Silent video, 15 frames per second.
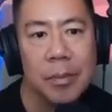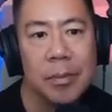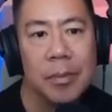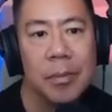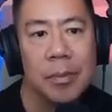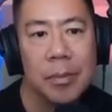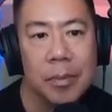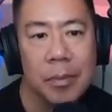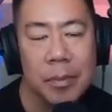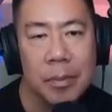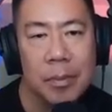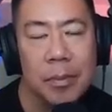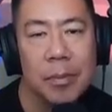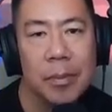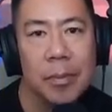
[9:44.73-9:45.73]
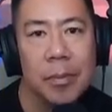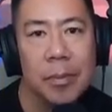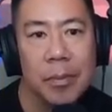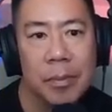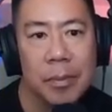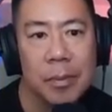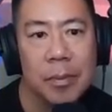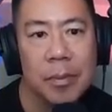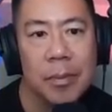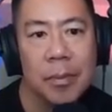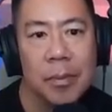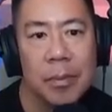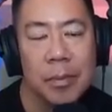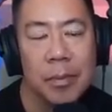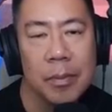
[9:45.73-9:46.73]

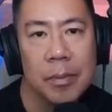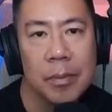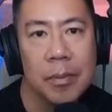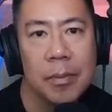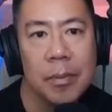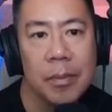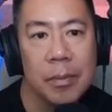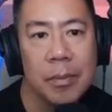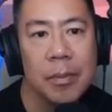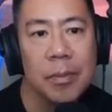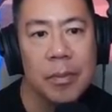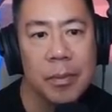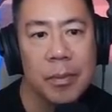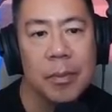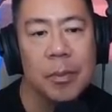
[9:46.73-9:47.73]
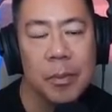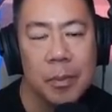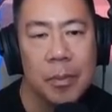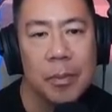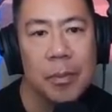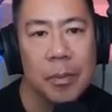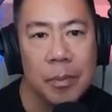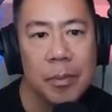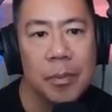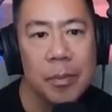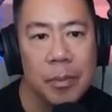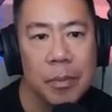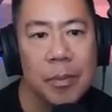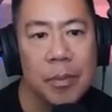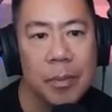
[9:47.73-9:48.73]

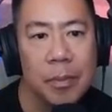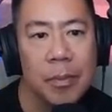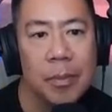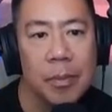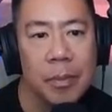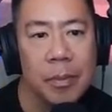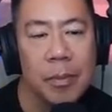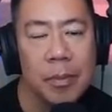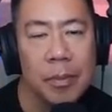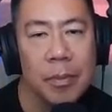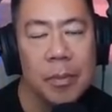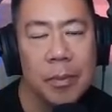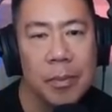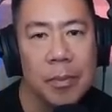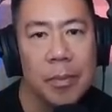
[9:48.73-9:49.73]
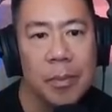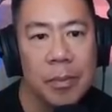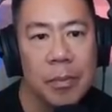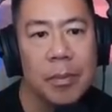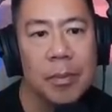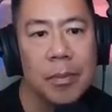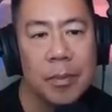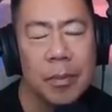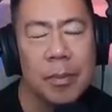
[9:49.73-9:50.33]
[no speech]